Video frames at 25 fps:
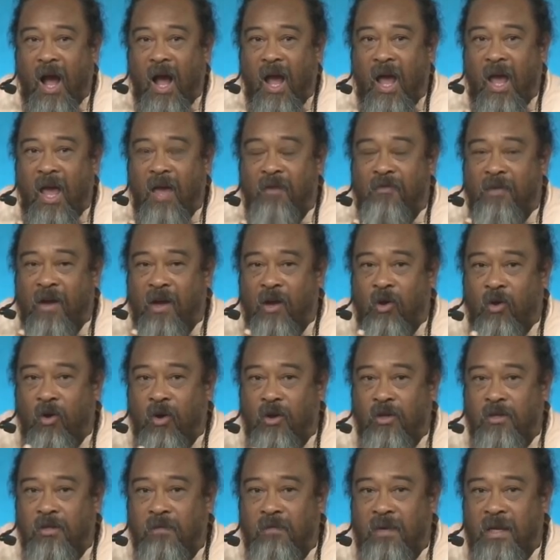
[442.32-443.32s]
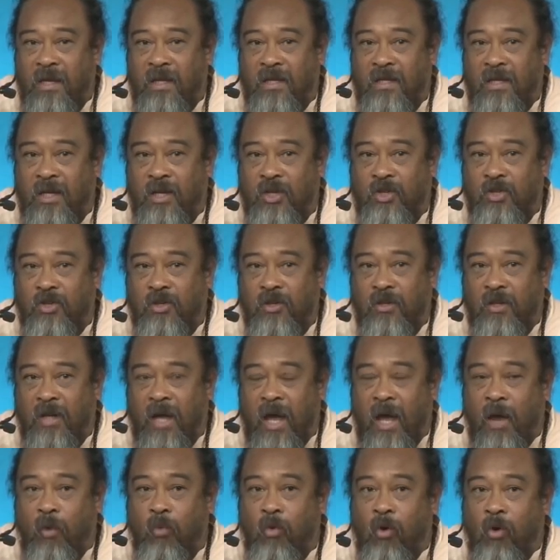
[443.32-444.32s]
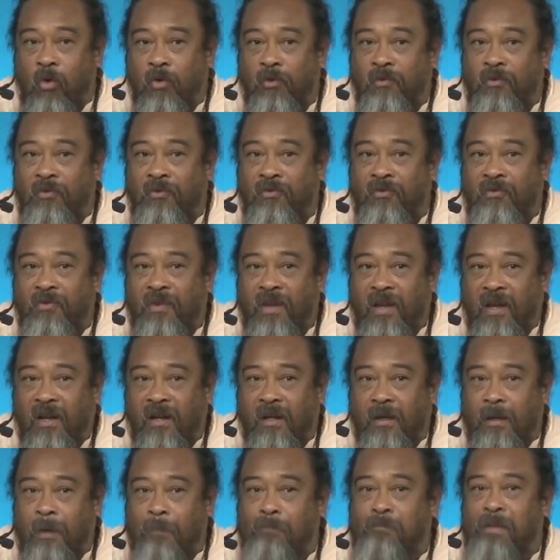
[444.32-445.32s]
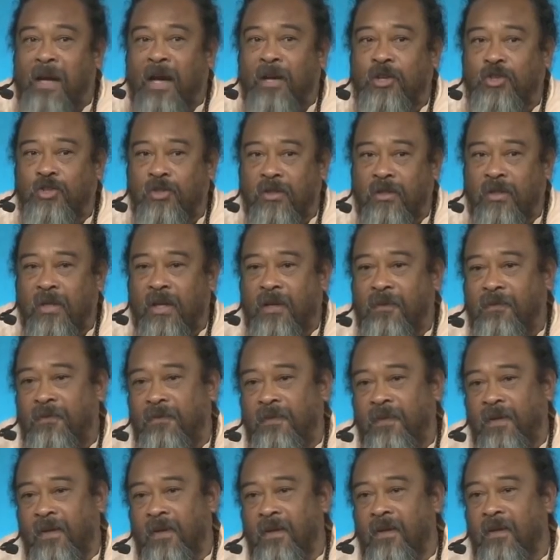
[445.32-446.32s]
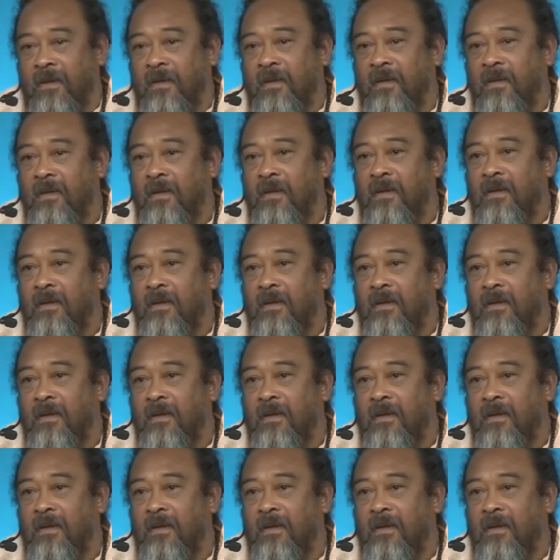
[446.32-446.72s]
if I go into meditation, I won't feel the passion I feel